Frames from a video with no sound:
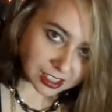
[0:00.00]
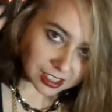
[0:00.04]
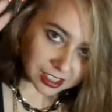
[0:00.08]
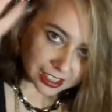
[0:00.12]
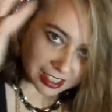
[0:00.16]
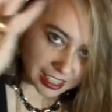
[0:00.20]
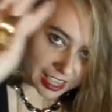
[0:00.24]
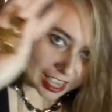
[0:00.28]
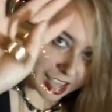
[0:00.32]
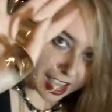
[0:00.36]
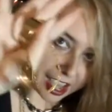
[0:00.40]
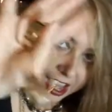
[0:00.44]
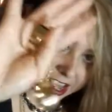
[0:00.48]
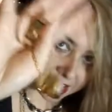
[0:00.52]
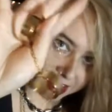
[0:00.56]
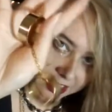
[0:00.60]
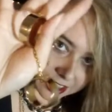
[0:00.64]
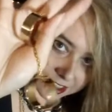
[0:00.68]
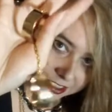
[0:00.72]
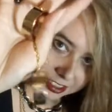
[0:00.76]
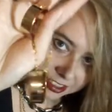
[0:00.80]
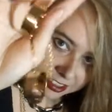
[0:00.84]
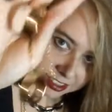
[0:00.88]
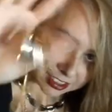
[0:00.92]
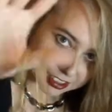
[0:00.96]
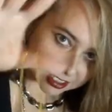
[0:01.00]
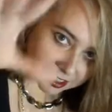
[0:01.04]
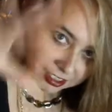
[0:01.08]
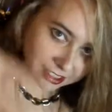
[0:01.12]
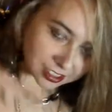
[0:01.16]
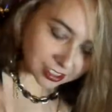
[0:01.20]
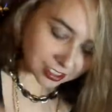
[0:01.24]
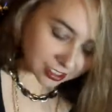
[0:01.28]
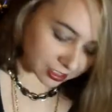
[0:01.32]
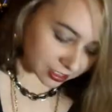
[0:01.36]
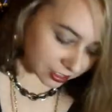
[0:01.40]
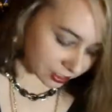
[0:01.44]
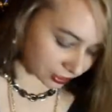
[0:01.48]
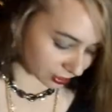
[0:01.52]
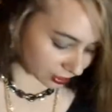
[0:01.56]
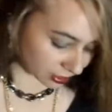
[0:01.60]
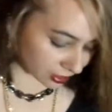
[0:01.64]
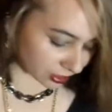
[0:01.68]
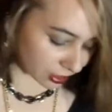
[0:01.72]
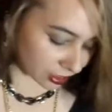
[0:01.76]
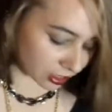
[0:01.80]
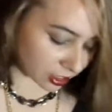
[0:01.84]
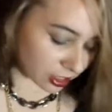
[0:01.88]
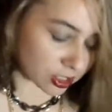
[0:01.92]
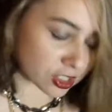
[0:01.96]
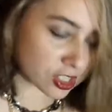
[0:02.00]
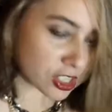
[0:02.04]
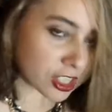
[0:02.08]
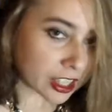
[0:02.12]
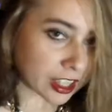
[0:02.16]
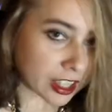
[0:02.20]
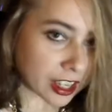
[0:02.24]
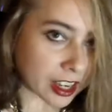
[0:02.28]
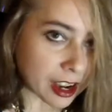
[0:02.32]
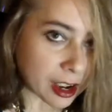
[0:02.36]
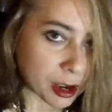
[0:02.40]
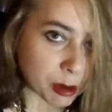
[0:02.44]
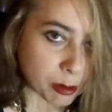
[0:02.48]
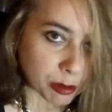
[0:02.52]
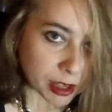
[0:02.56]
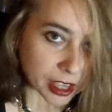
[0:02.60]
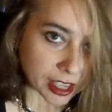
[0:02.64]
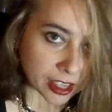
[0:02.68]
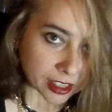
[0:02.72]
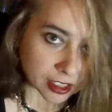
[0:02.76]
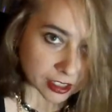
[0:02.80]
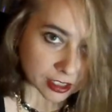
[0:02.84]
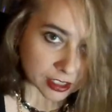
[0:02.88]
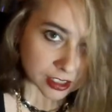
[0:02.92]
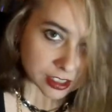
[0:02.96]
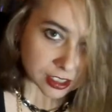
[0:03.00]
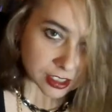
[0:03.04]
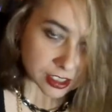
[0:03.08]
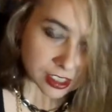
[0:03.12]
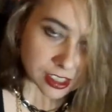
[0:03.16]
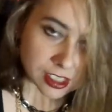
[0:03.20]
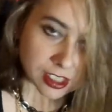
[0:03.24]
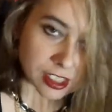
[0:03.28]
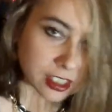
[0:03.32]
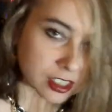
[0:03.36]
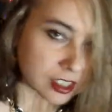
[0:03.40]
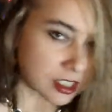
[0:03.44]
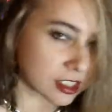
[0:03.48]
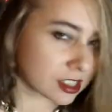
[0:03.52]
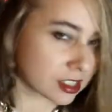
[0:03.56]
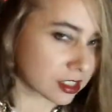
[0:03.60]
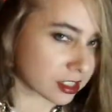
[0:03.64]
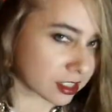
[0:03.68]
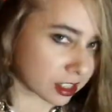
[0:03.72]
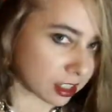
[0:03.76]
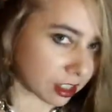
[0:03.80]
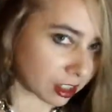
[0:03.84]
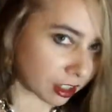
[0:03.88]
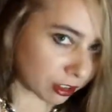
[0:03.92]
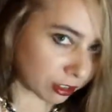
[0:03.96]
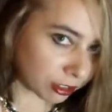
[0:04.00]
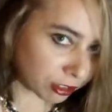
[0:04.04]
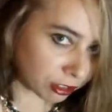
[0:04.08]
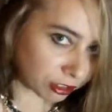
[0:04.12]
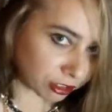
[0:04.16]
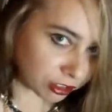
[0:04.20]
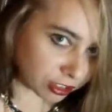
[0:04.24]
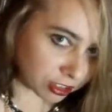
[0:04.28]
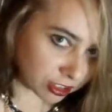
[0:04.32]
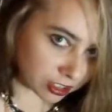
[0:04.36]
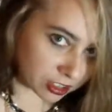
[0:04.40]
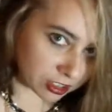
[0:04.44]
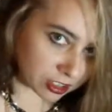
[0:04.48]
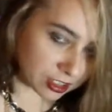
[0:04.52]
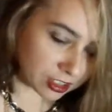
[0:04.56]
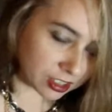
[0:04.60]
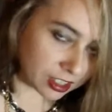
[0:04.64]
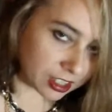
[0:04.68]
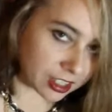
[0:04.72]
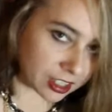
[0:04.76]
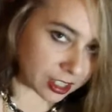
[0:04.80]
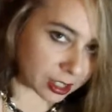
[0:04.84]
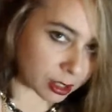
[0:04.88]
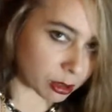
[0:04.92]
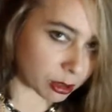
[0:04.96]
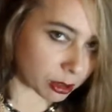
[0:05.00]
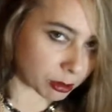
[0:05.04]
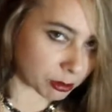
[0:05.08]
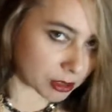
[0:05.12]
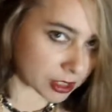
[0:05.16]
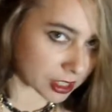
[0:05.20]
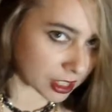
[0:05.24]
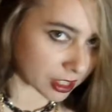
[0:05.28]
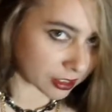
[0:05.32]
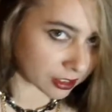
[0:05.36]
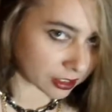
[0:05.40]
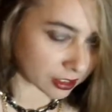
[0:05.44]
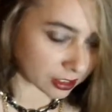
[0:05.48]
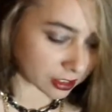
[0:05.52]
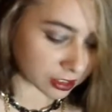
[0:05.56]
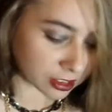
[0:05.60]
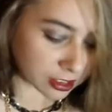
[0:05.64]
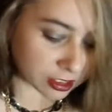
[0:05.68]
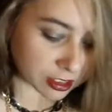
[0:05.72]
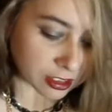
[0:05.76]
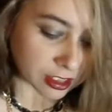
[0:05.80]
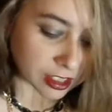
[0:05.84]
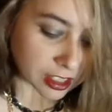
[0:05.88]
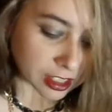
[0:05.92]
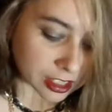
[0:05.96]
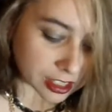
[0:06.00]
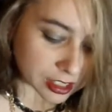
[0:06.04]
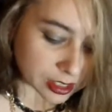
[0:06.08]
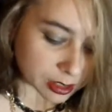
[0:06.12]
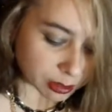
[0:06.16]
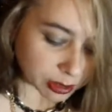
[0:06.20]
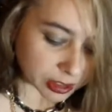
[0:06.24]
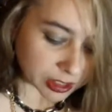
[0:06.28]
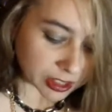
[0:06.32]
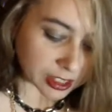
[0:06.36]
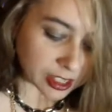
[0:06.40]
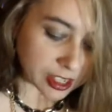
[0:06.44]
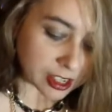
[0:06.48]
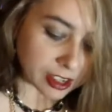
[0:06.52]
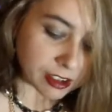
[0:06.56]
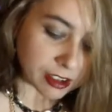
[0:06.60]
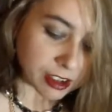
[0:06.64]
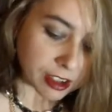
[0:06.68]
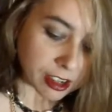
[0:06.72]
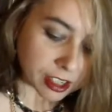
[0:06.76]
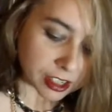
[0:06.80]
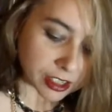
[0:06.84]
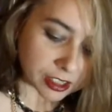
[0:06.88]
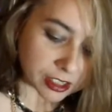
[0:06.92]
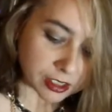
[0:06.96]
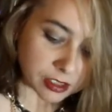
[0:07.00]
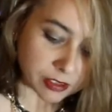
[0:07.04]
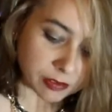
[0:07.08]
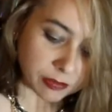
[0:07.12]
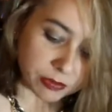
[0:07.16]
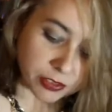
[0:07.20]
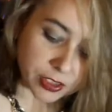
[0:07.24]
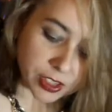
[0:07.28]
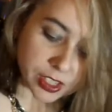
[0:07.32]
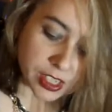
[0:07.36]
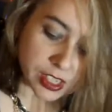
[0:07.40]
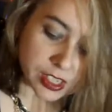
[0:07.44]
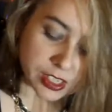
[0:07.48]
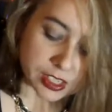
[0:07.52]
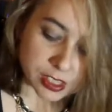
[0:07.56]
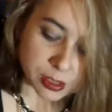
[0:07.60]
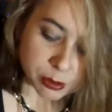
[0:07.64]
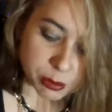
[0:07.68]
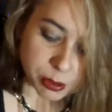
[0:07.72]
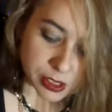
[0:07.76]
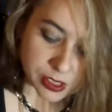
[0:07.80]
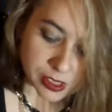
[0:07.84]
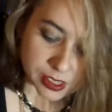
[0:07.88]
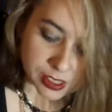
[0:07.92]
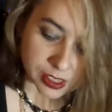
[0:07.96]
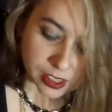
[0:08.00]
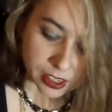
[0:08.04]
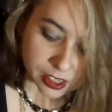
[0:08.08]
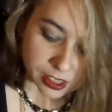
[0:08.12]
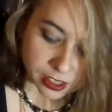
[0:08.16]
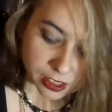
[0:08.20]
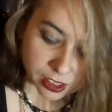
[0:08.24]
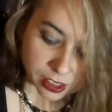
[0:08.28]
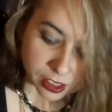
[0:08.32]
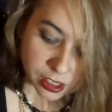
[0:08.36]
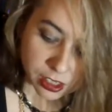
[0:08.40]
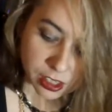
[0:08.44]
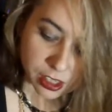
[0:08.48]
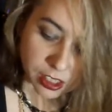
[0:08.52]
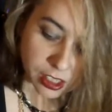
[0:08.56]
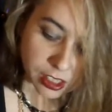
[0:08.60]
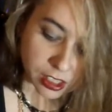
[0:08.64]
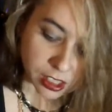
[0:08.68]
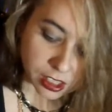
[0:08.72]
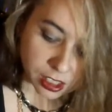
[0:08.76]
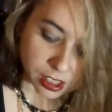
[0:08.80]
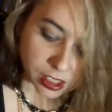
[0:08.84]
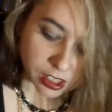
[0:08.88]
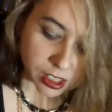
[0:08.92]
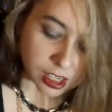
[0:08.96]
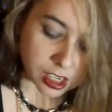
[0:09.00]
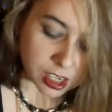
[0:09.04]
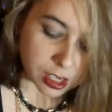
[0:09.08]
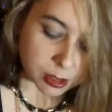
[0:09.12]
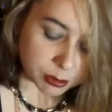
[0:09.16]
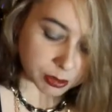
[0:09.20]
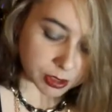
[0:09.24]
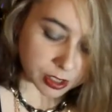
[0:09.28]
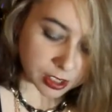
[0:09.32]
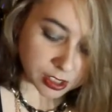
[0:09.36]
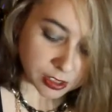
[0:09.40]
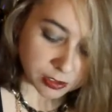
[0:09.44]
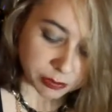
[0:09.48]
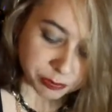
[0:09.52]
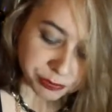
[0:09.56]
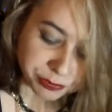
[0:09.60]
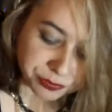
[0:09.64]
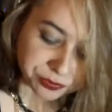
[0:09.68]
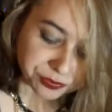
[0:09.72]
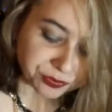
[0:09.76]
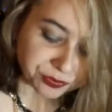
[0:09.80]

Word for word: yeah, go check it out man. It's good stuff. I know what I'm telling you. And it's really not hard to put together. I mean,